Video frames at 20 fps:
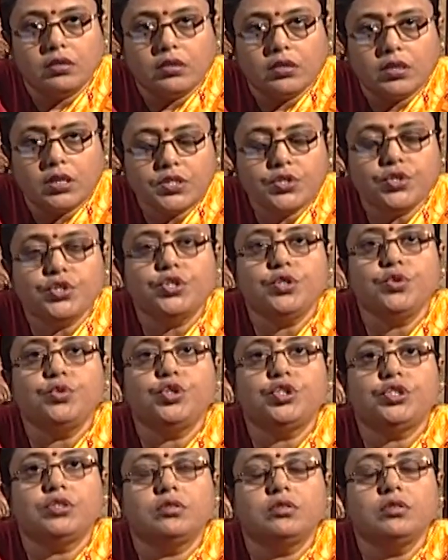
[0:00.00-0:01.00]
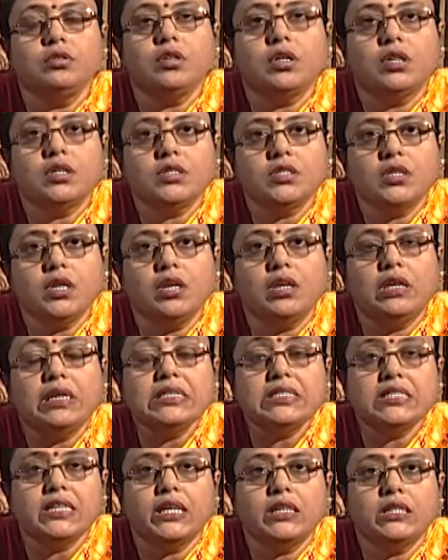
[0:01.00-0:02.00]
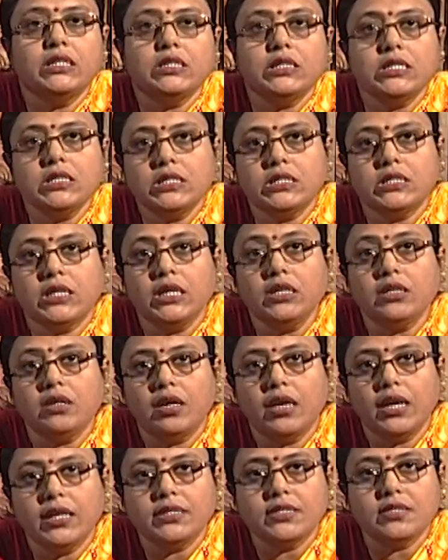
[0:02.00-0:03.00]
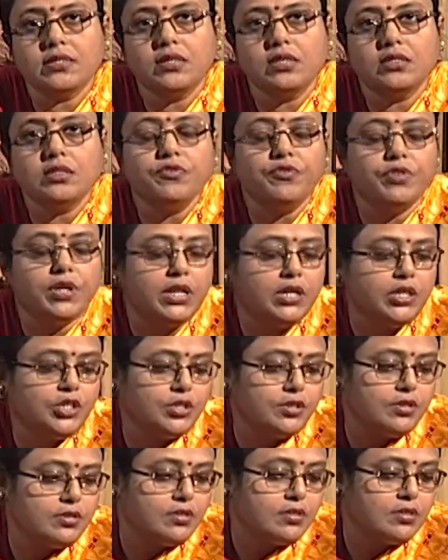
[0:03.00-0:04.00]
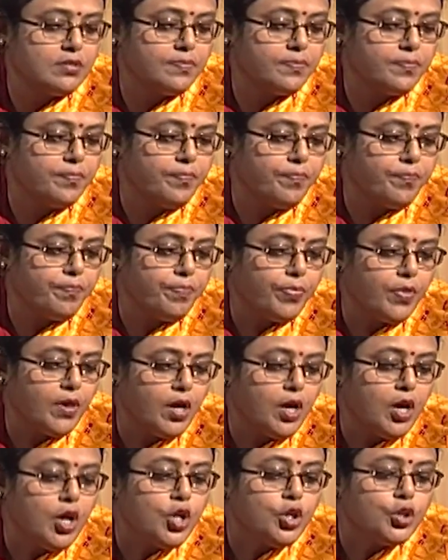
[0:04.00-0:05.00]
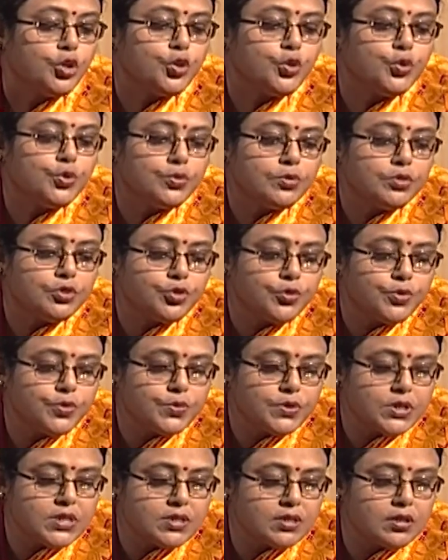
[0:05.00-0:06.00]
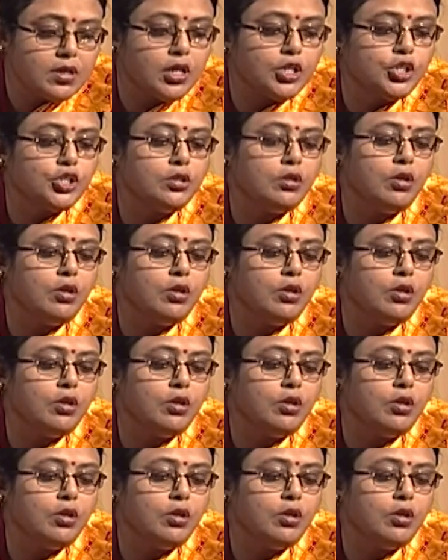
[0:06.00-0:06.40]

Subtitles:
Constitution containing center-state legislative relations. Through discussion